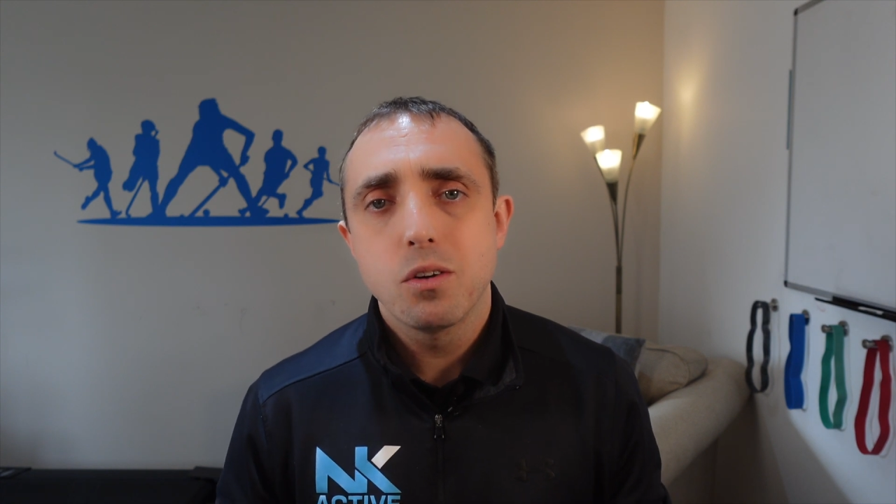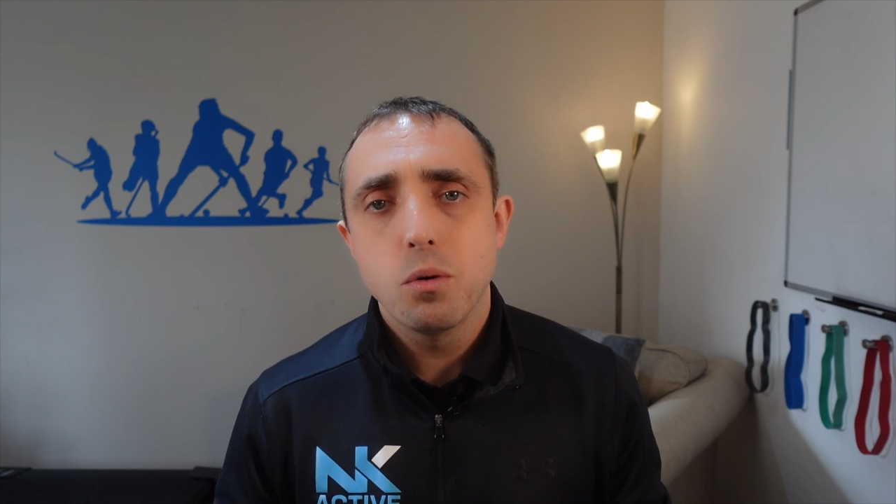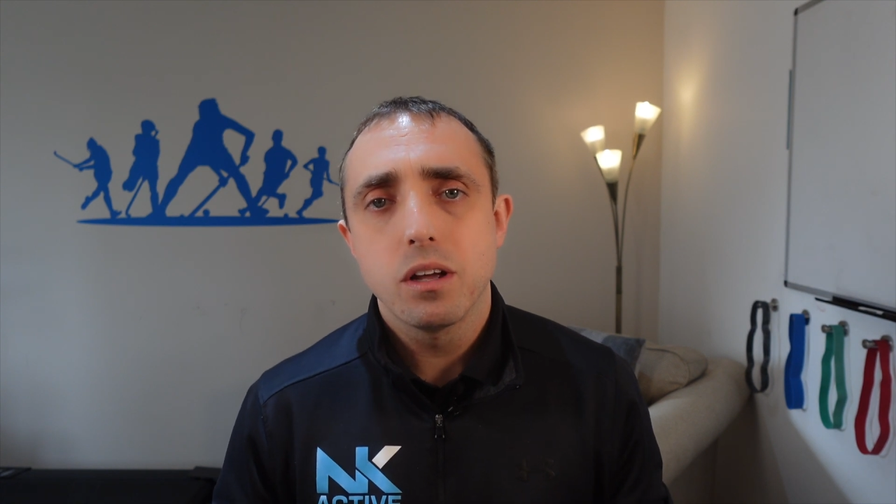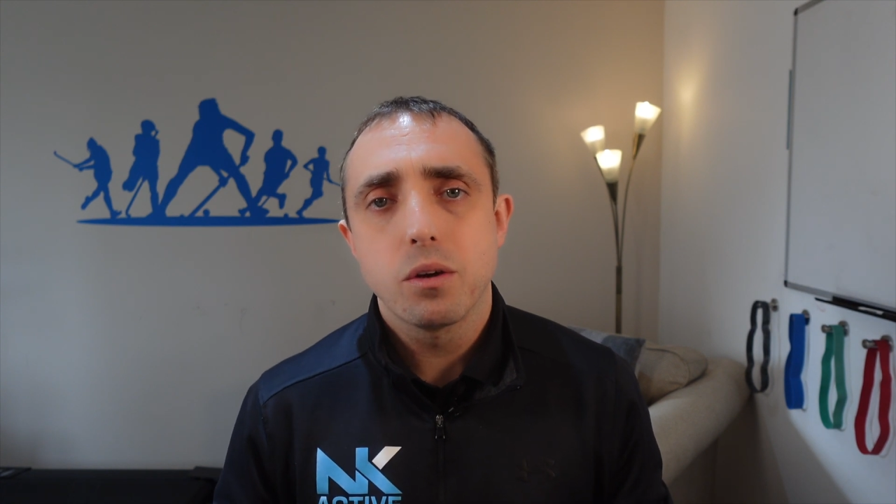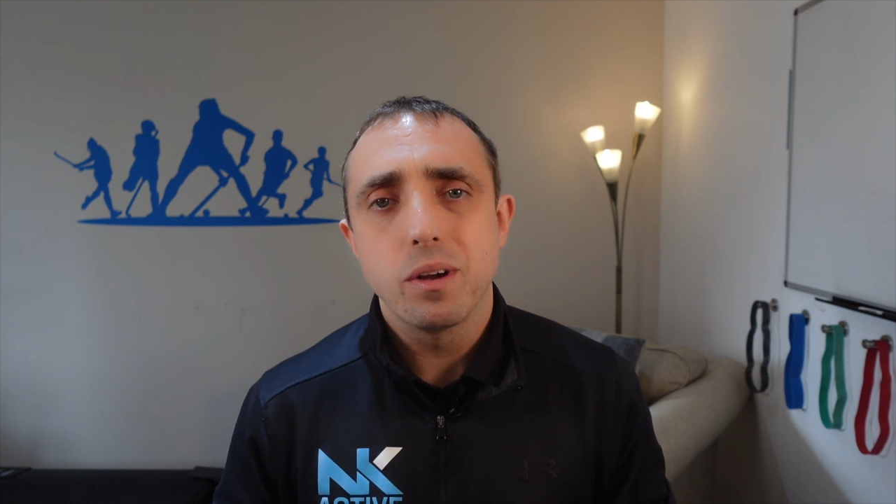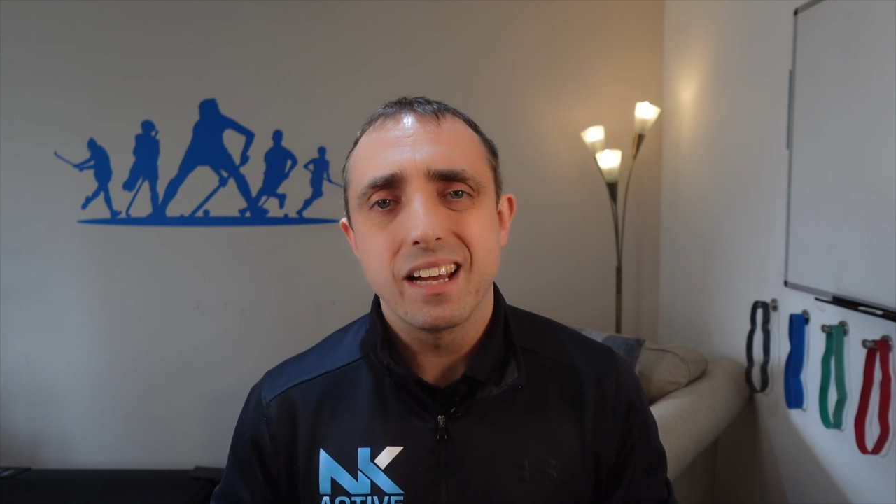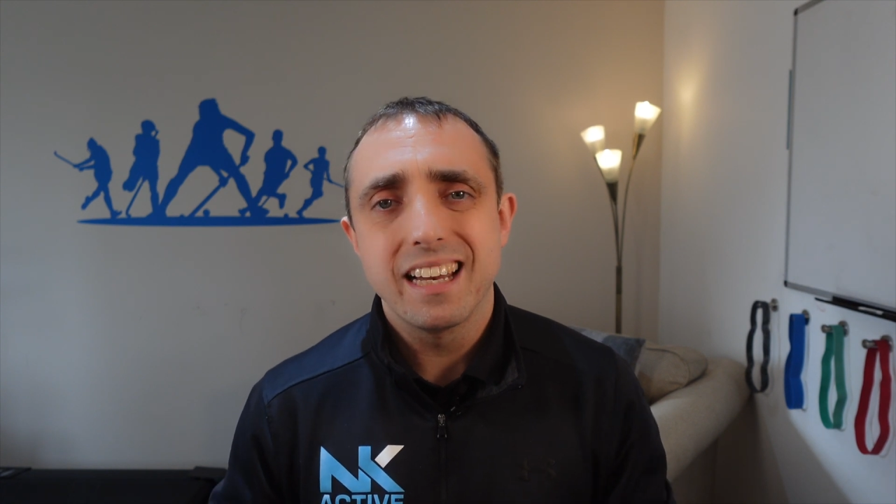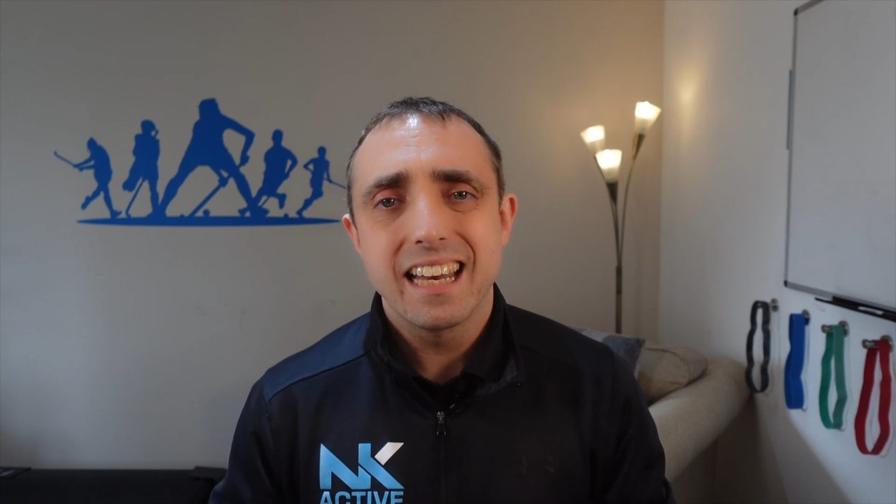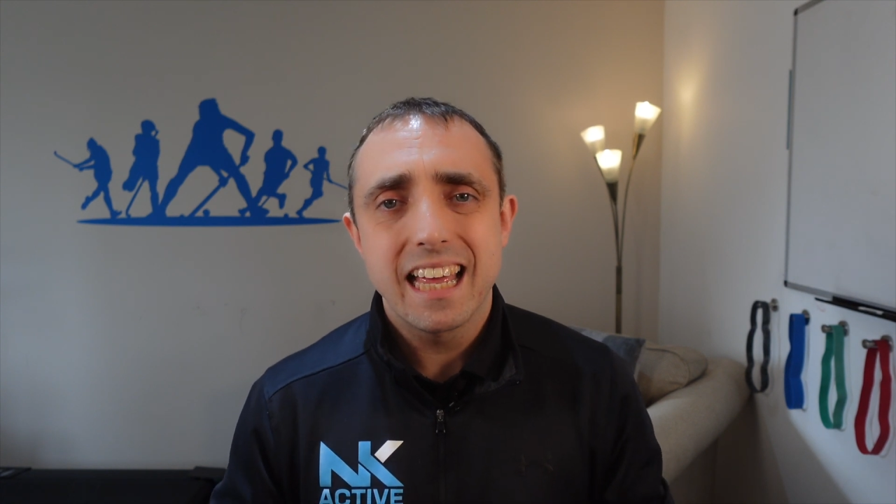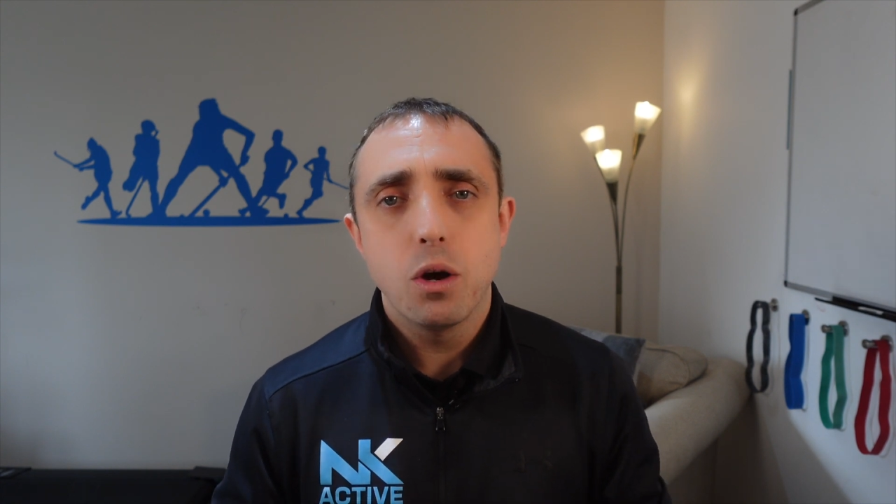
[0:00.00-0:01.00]
quite
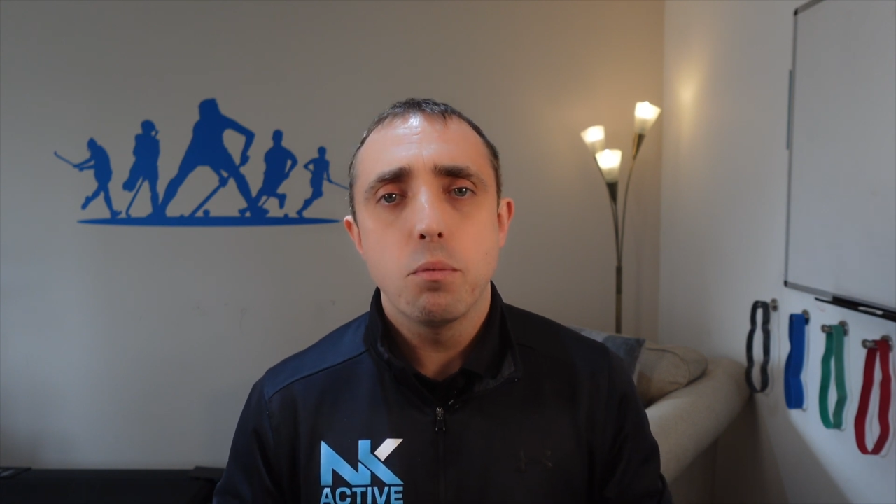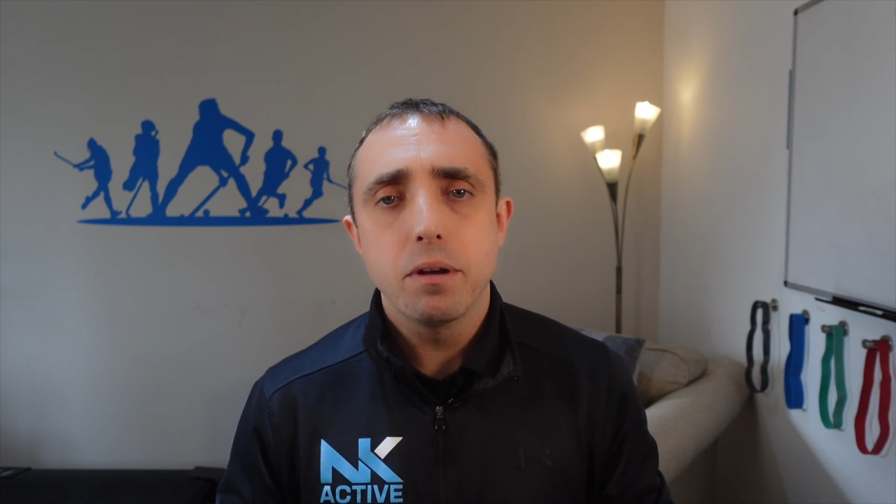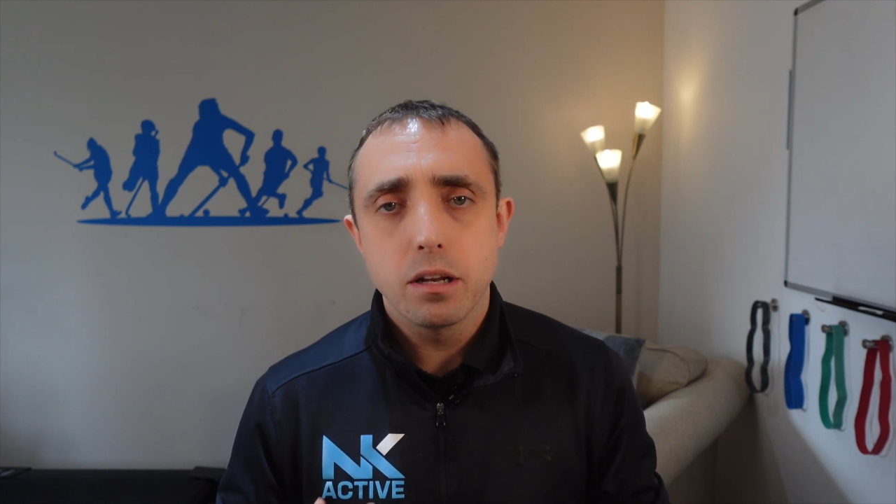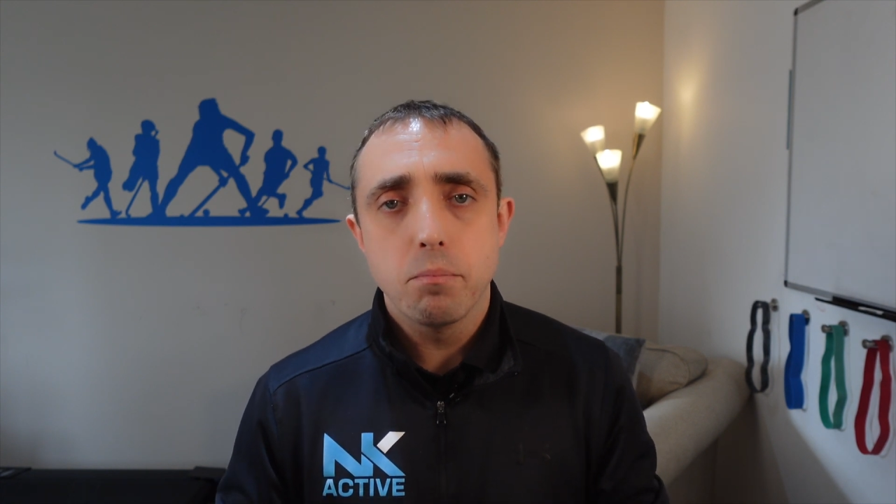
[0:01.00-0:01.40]
quickly and helping in